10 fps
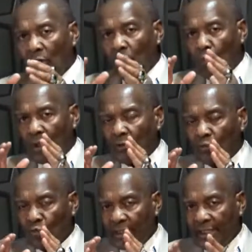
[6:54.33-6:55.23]
we are
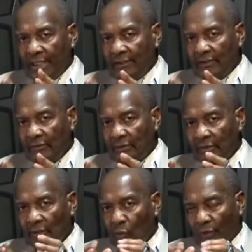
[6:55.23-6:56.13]
reading
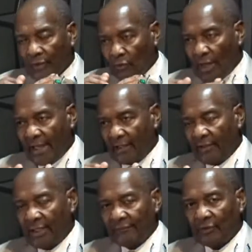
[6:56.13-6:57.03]
what the writer
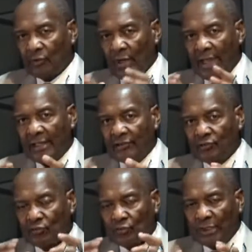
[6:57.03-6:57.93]
left. The writer is,
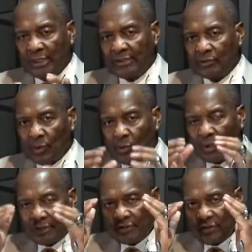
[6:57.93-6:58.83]
see, we want
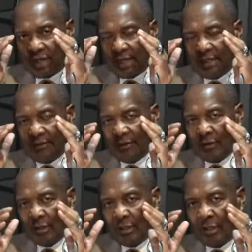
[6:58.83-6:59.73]
to understand
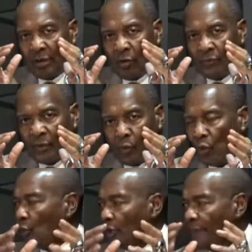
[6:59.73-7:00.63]
the
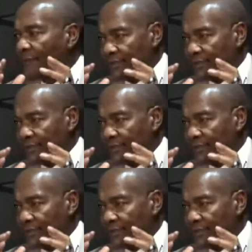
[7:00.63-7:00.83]
world of the